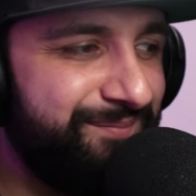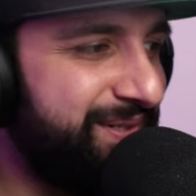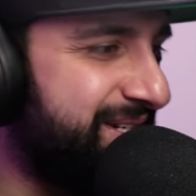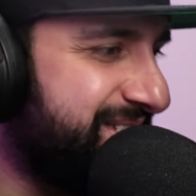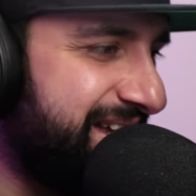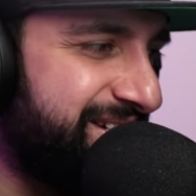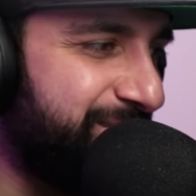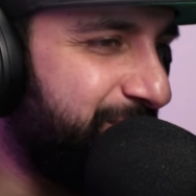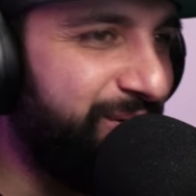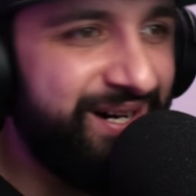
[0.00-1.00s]
because I don't
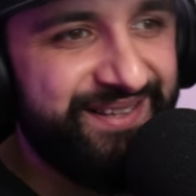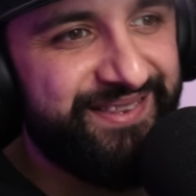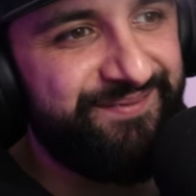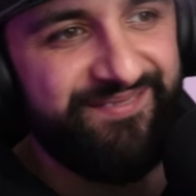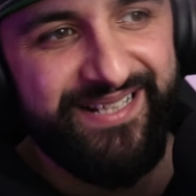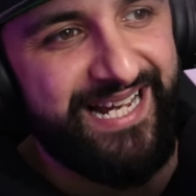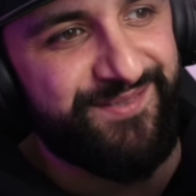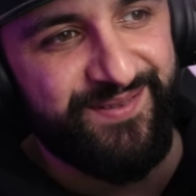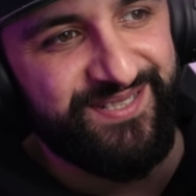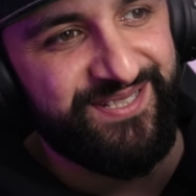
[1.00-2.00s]
know what
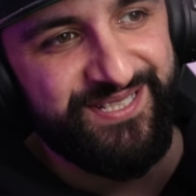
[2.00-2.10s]
Xbox is